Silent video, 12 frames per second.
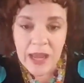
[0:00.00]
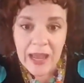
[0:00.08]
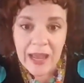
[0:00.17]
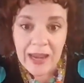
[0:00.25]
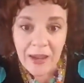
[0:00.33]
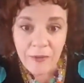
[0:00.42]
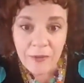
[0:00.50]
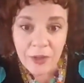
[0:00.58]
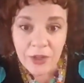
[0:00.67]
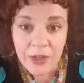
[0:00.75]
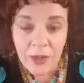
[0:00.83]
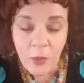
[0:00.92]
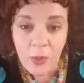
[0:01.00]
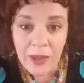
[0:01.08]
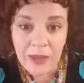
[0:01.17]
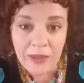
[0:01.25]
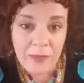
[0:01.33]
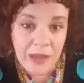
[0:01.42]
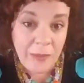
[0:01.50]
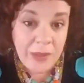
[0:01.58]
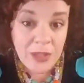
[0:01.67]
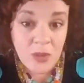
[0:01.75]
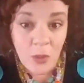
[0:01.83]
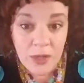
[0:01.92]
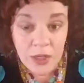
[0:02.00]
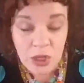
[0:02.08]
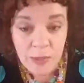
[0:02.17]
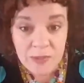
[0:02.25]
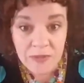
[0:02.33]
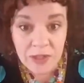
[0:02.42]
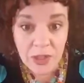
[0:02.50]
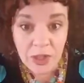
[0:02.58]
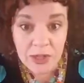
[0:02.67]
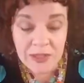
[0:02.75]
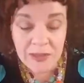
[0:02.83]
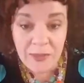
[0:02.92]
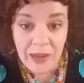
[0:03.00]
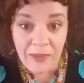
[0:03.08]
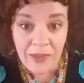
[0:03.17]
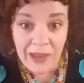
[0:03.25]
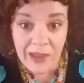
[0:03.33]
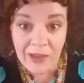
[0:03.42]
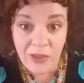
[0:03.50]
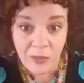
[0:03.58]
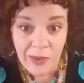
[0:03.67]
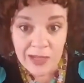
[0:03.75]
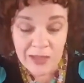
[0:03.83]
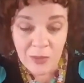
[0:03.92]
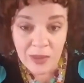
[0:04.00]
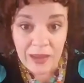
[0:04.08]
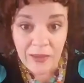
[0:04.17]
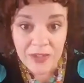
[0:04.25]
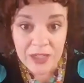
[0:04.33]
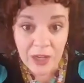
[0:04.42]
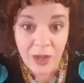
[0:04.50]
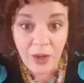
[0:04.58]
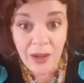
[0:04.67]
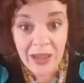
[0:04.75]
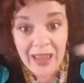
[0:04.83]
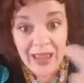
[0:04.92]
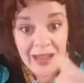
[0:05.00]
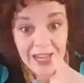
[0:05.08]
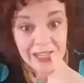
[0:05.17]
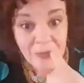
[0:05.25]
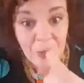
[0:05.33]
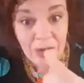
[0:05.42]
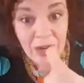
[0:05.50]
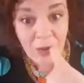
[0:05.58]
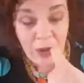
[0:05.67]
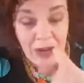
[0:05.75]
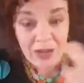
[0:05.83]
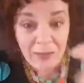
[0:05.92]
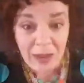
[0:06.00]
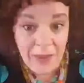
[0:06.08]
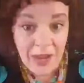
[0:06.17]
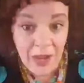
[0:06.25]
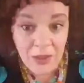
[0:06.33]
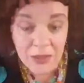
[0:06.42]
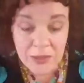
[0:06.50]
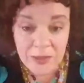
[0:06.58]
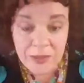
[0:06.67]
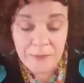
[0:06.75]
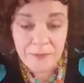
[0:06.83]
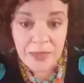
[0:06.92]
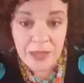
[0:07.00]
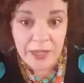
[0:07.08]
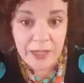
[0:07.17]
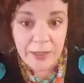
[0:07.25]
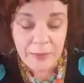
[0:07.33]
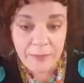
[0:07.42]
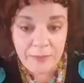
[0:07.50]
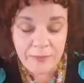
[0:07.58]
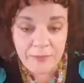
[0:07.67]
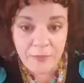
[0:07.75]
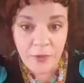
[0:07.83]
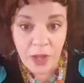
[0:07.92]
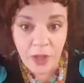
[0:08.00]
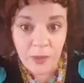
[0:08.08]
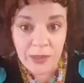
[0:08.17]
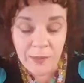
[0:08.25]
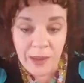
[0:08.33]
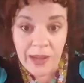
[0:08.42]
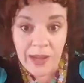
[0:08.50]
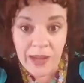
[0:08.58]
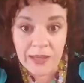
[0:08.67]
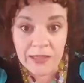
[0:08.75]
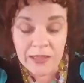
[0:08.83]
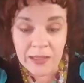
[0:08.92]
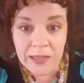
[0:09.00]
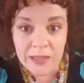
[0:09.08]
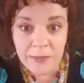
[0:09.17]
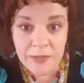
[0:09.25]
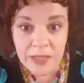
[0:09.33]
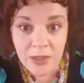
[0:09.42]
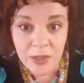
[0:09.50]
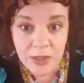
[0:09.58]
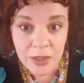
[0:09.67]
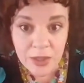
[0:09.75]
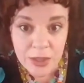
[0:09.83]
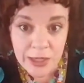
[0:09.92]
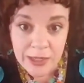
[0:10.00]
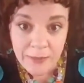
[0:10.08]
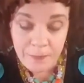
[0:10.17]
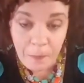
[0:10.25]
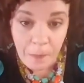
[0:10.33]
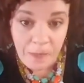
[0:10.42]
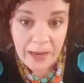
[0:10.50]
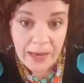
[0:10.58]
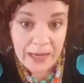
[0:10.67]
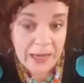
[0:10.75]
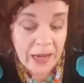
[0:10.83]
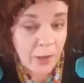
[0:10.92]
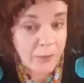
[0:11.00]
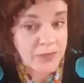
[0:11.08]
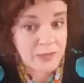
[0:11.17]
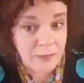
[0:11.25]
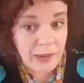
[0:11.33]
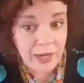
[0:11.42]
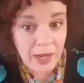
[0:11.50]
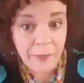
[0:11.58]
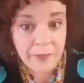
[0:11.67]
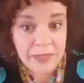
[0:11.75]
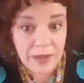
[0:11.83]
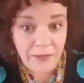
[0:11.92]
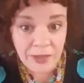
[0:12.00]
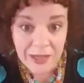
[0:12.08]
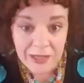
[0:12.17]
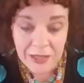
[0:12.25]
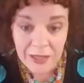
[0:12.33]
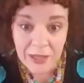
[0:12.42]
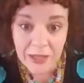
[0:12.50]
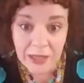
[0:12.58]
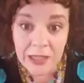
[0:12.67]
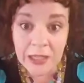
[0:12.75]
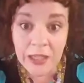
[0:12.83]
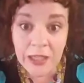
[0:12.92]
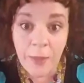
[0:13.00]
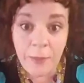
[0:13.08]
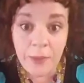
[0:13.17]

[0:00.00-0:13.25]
And I filled it with maybe 20 drops of Helichrysum and then the rest with FCO, and I sprayed it right in my mouth following my dental surgery, and it helps my gums and everything to heal up